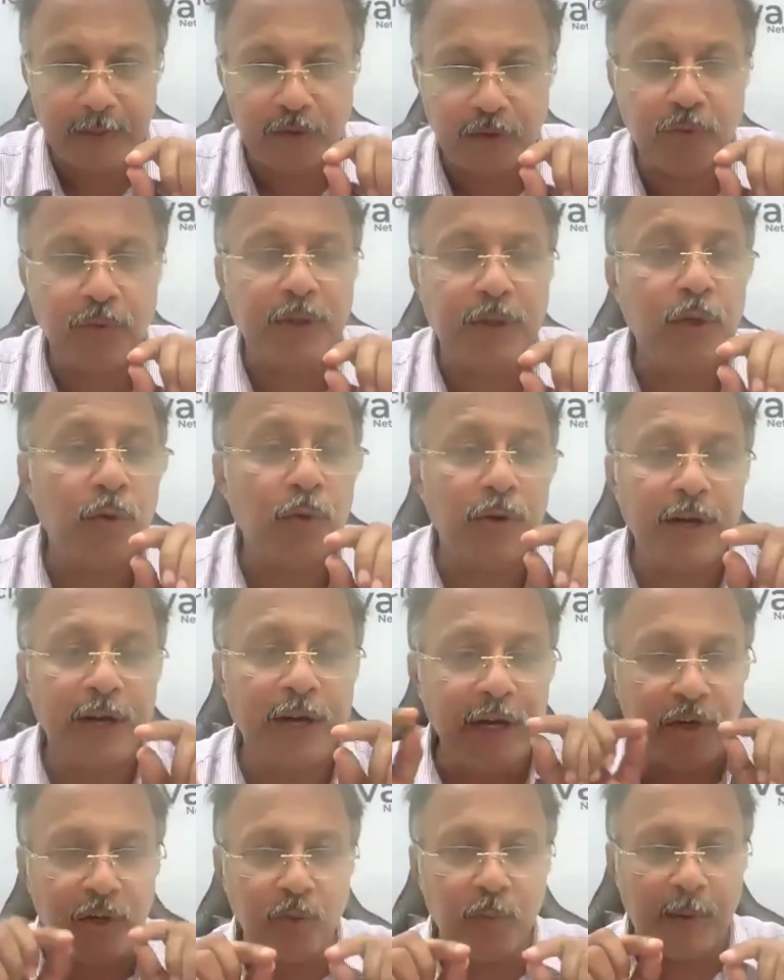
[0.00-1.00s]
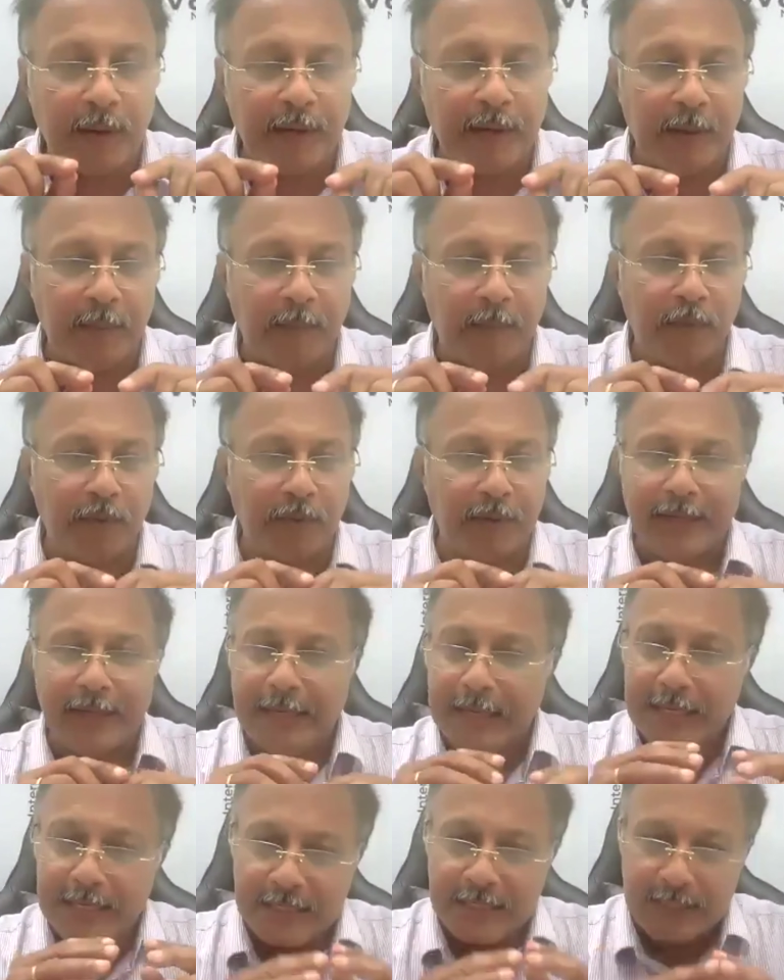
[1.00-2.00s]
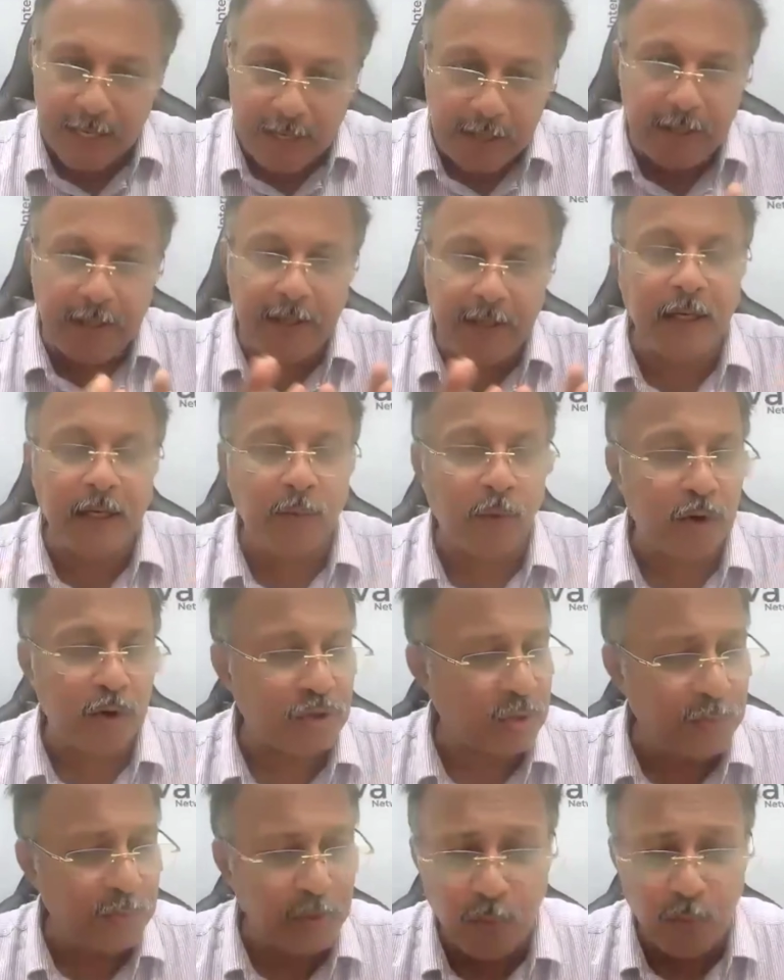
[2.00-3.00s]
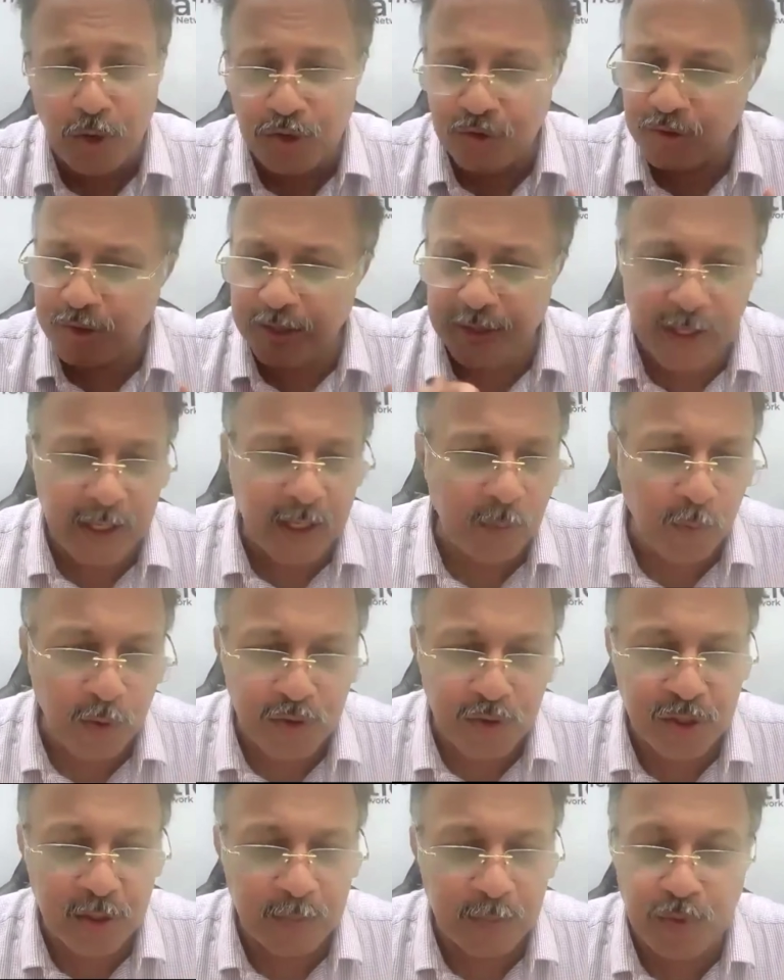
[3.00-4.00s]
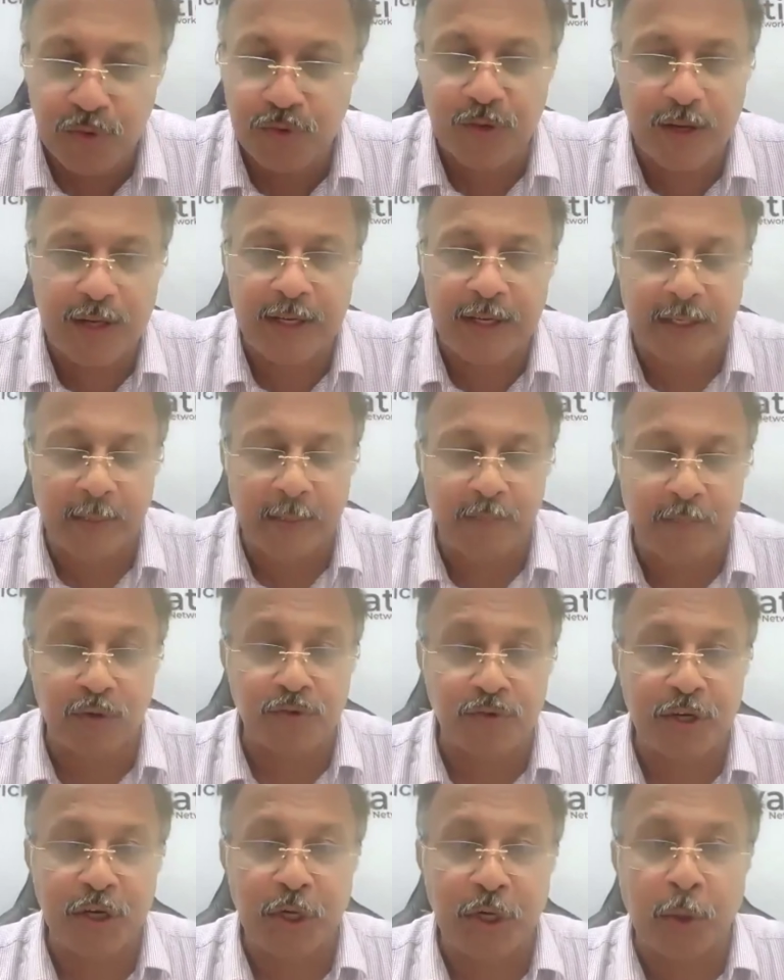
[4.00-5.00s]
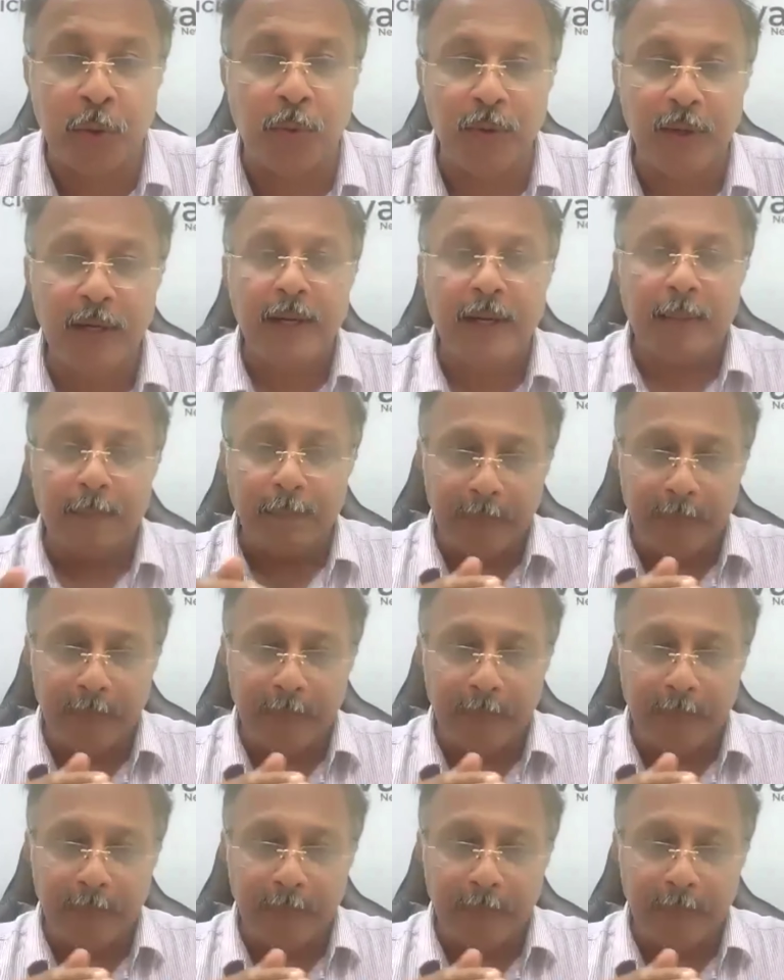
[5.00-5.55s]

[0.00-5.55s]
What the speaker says: So you don't need to worry about sending in the WhatsApp. If you want to send it in WhatsApp, you send it. I'm not saying no.